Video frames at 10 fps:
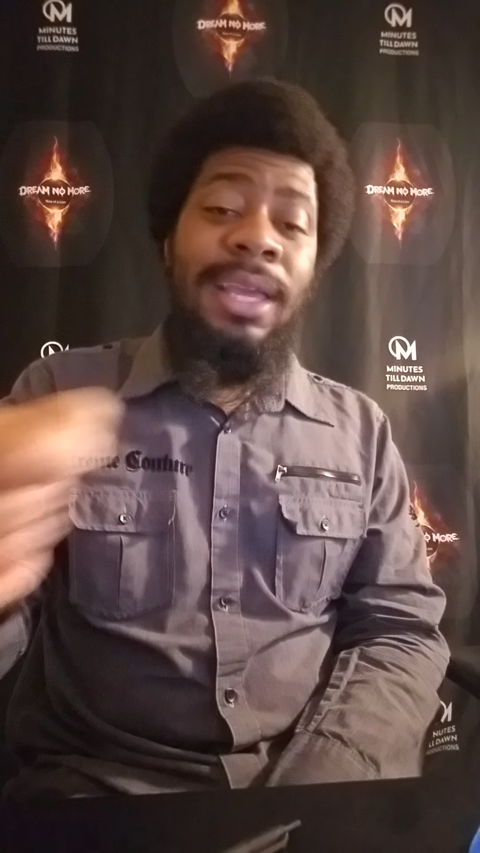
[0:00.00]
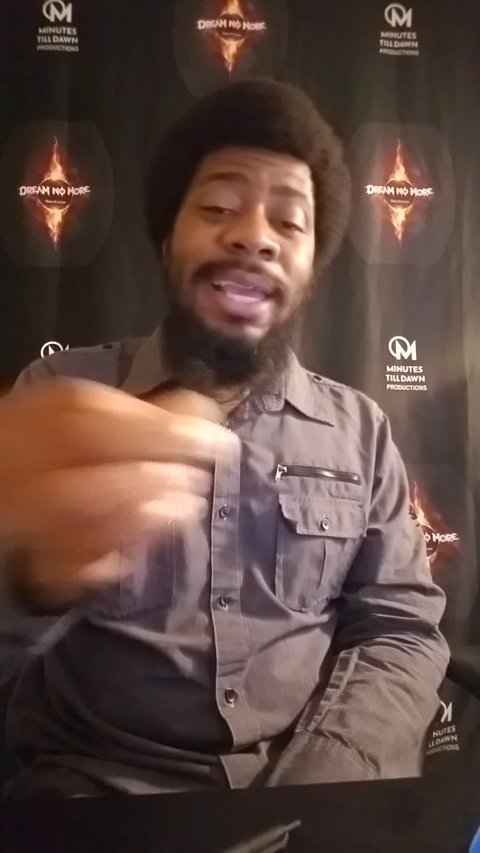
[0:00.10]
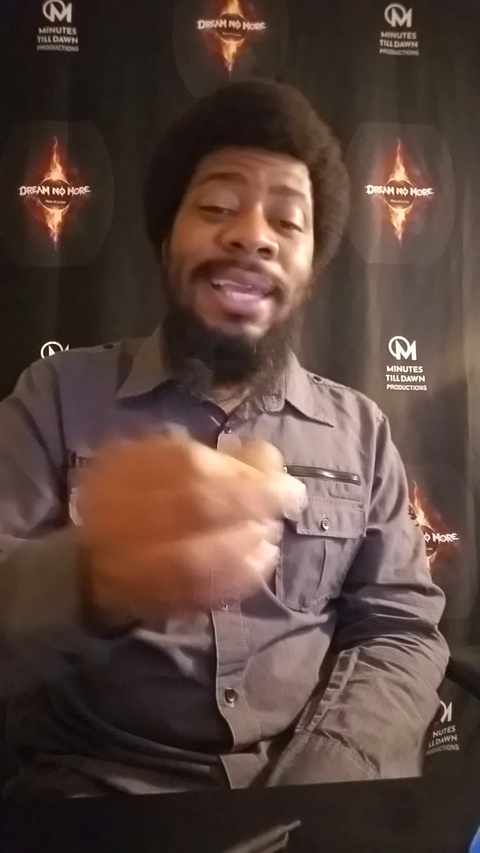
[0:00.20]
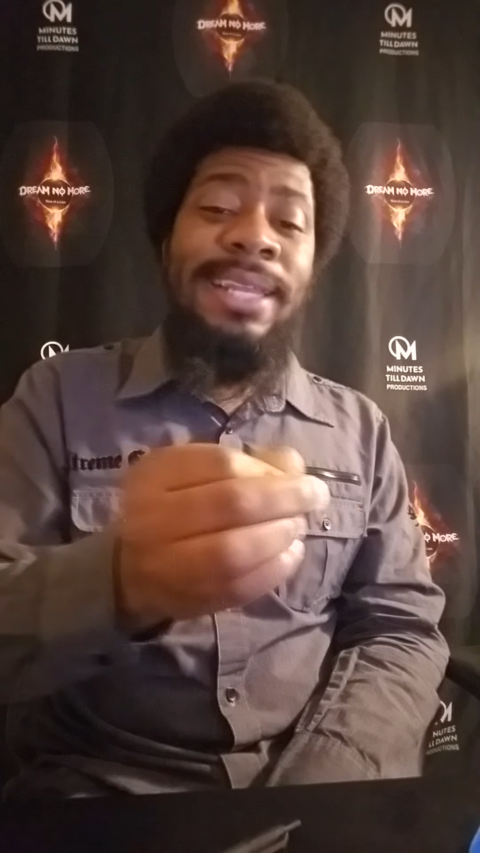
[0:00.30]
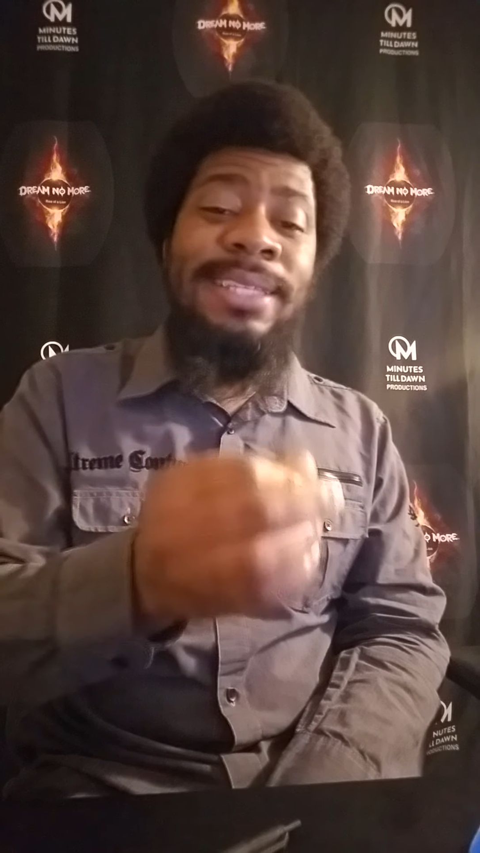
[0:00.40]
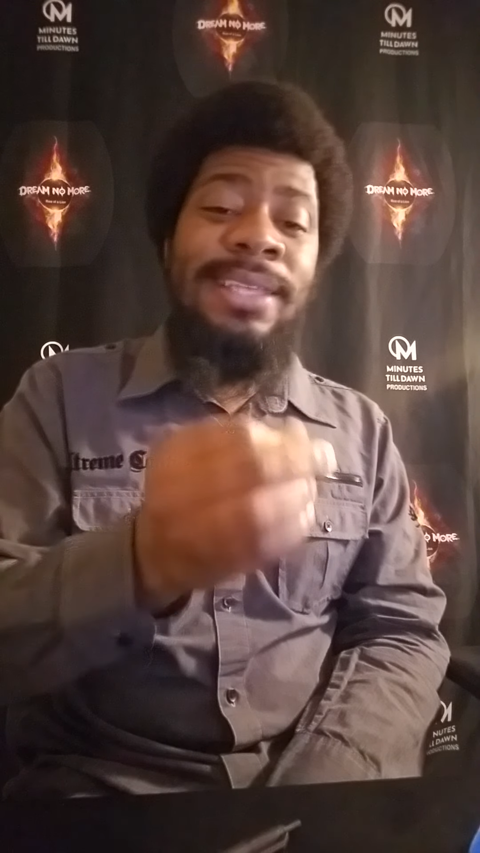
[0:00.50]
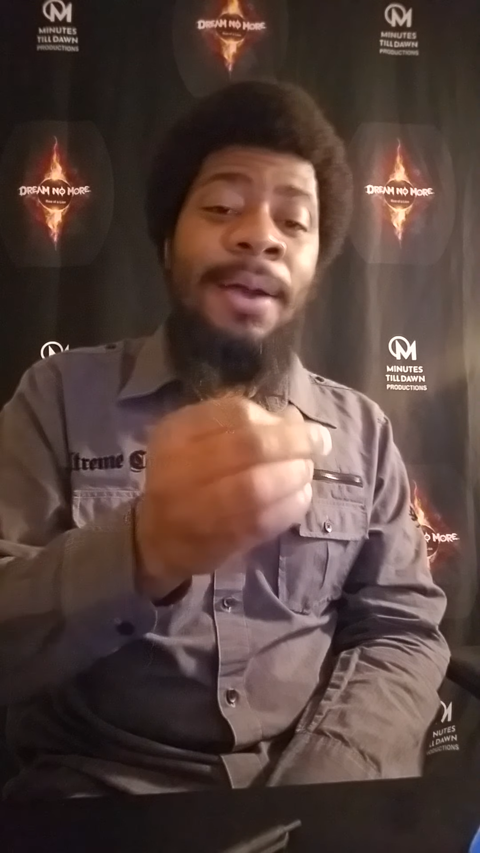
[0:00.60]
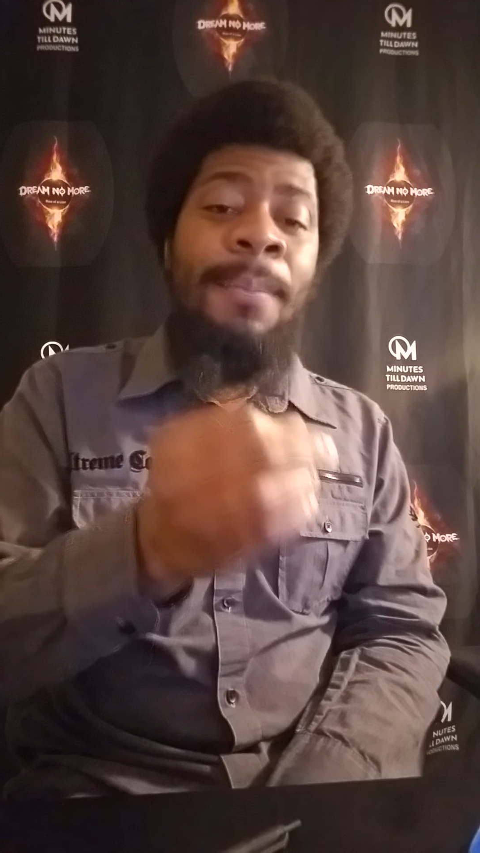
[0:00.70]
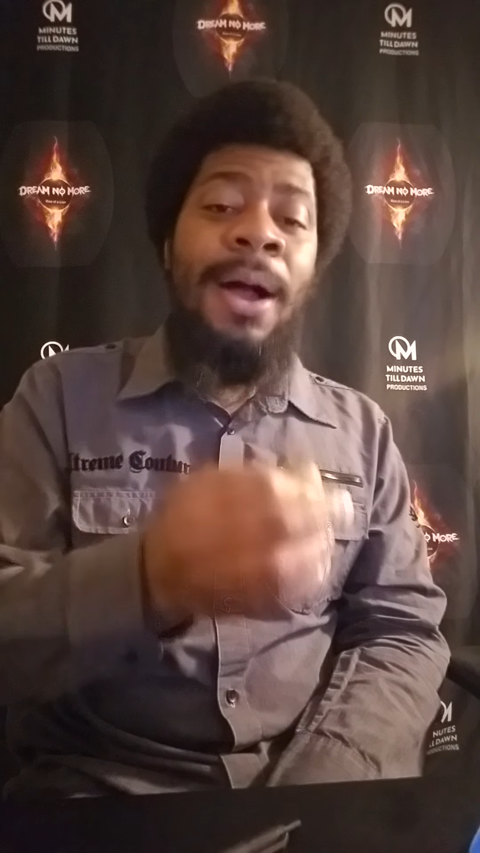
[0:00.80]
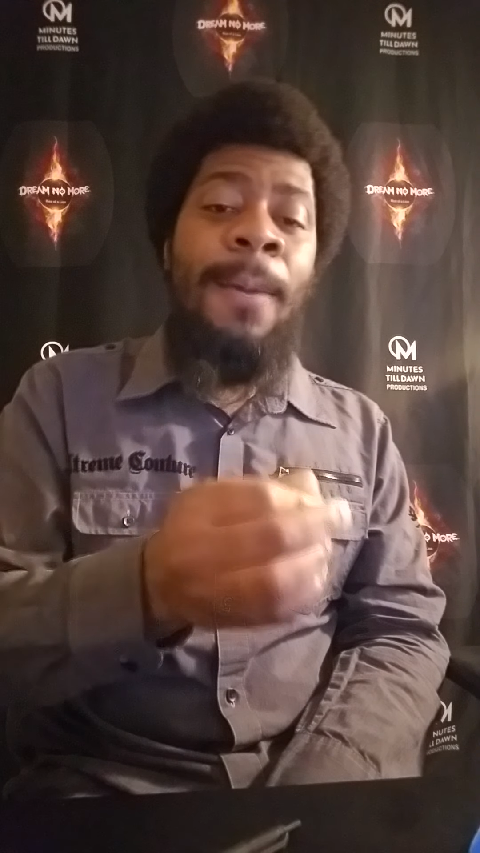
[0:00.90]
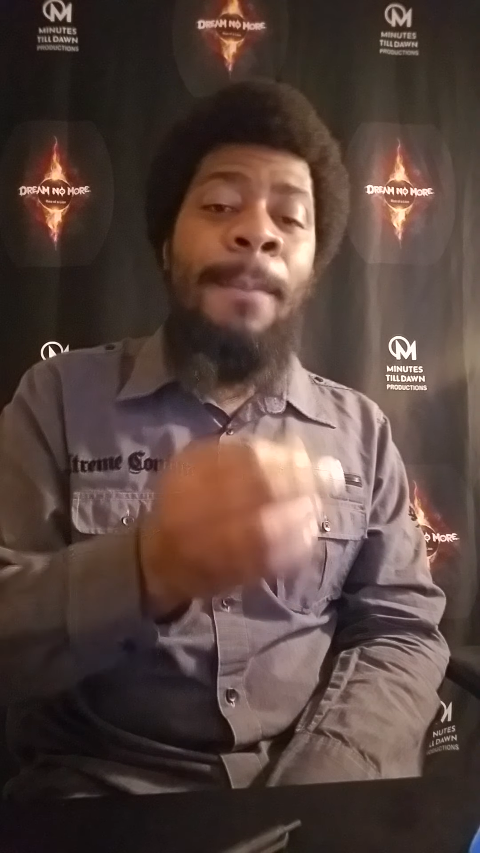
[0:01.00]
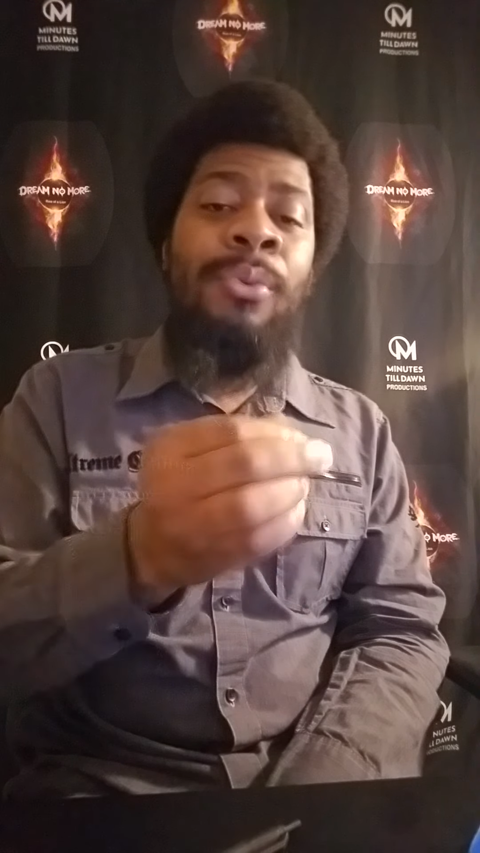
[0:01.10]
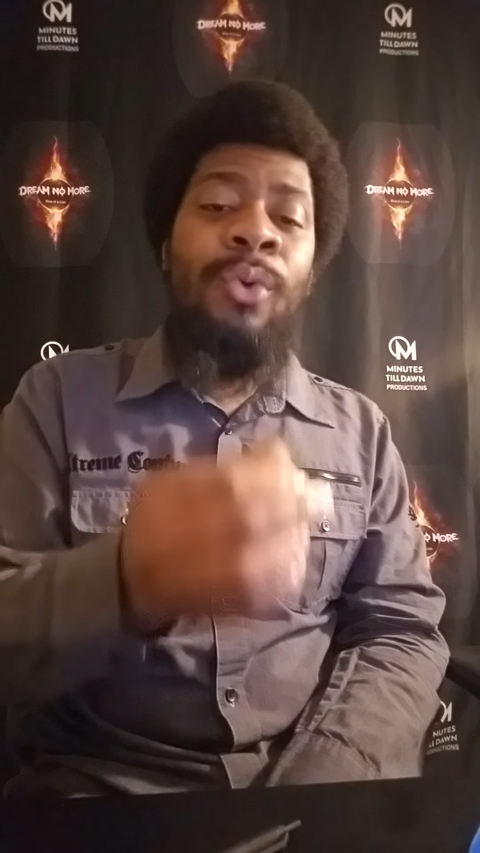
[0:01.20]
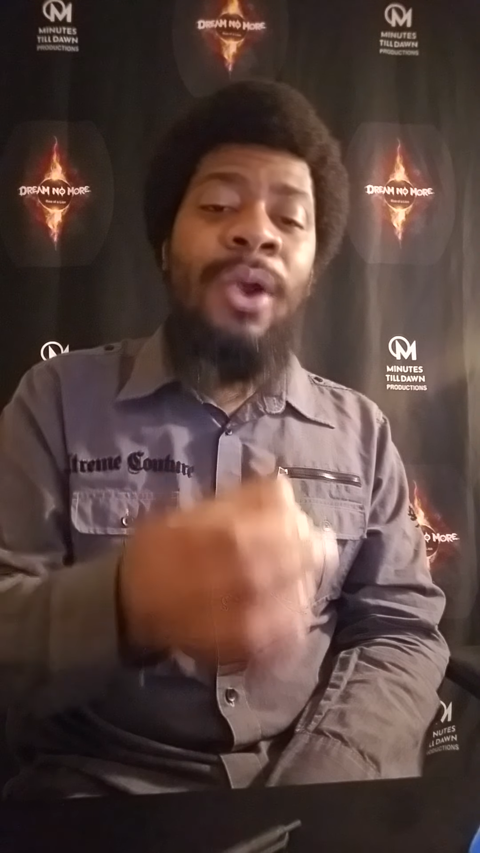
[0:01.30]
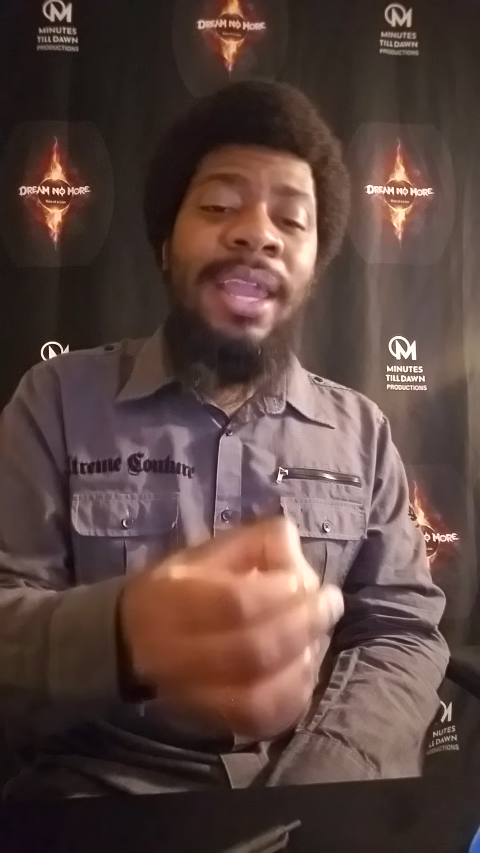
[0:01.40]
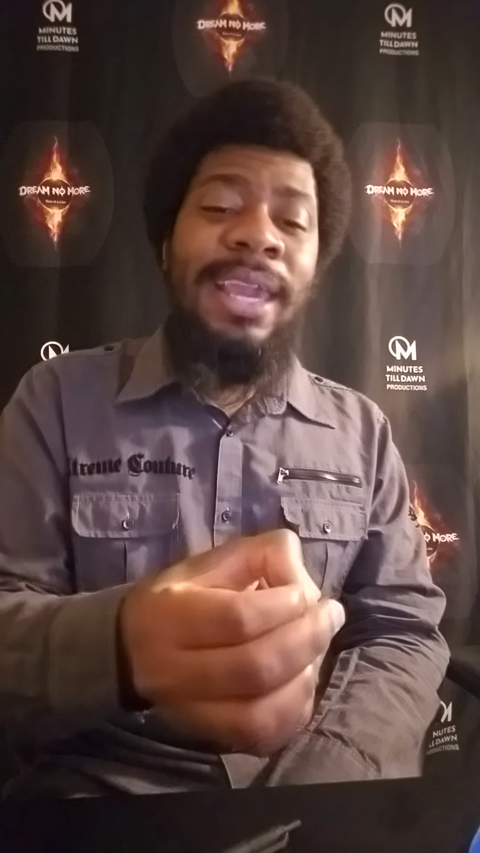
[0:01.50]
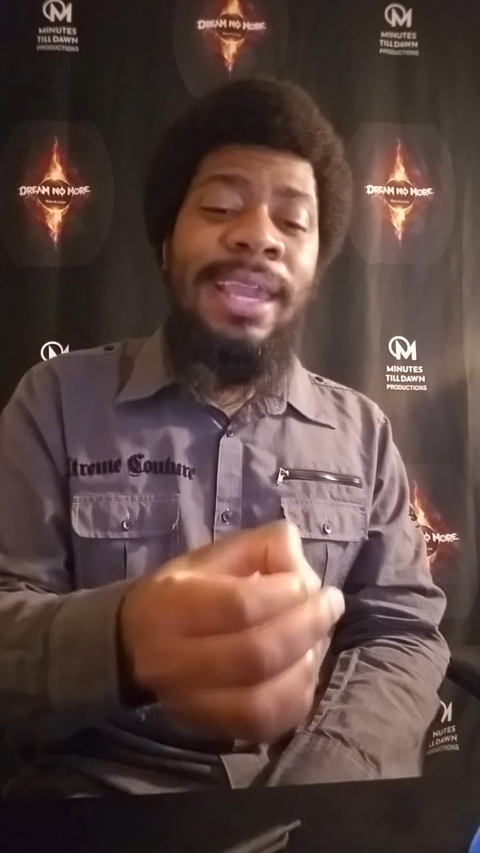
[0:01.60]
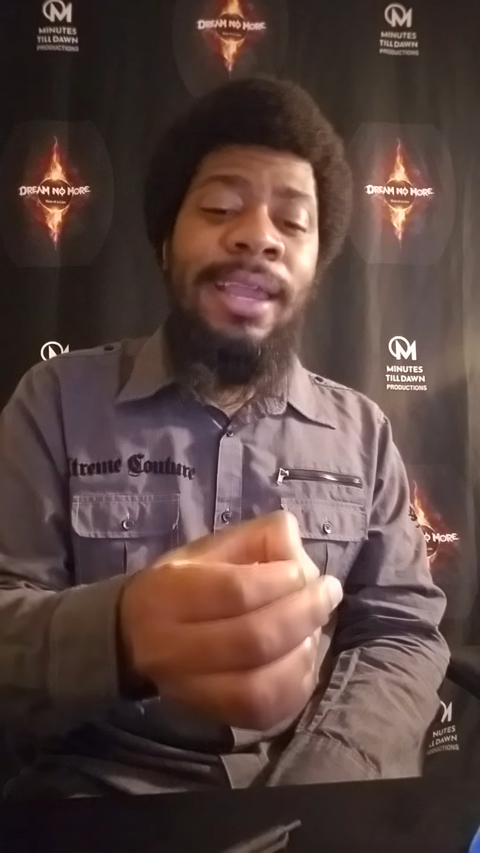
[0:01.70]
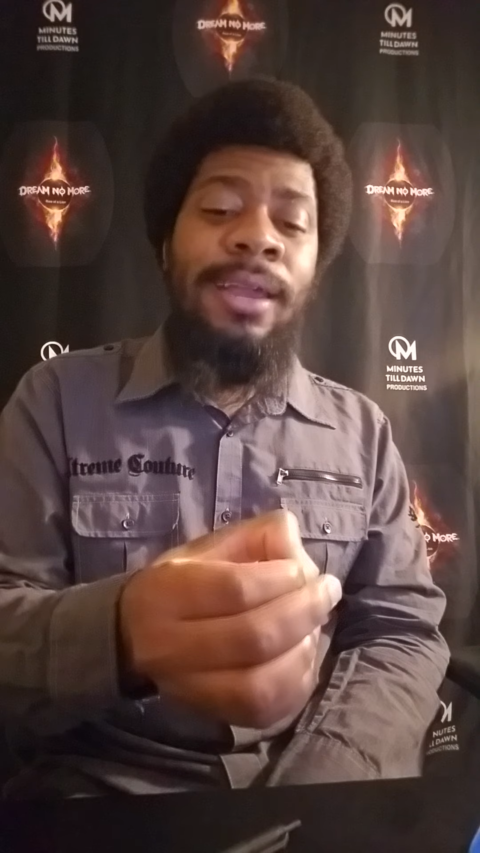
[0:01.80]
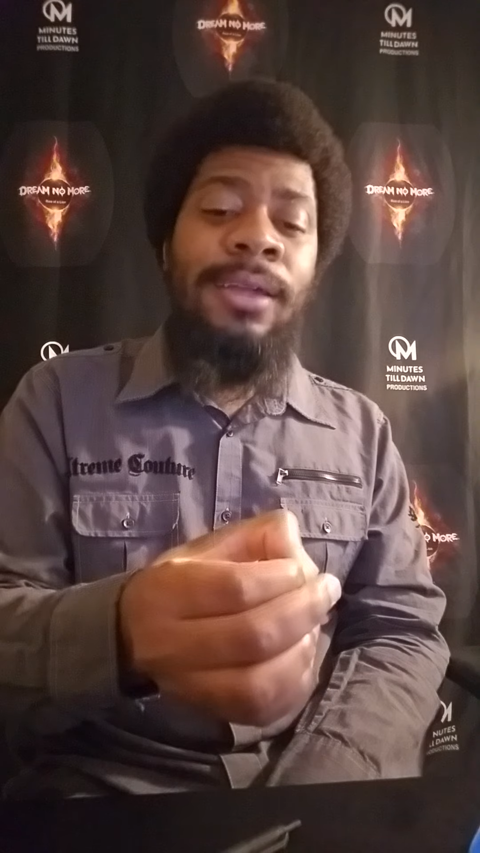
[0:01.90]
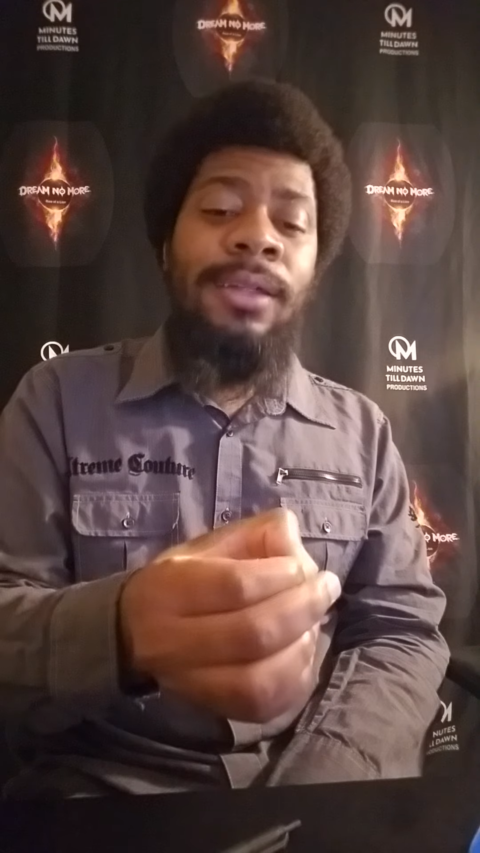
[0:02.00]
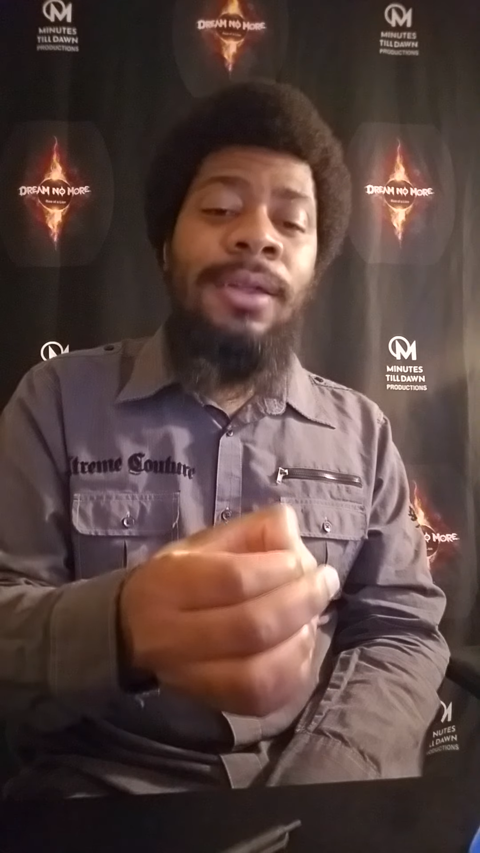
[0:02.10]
It is about bringing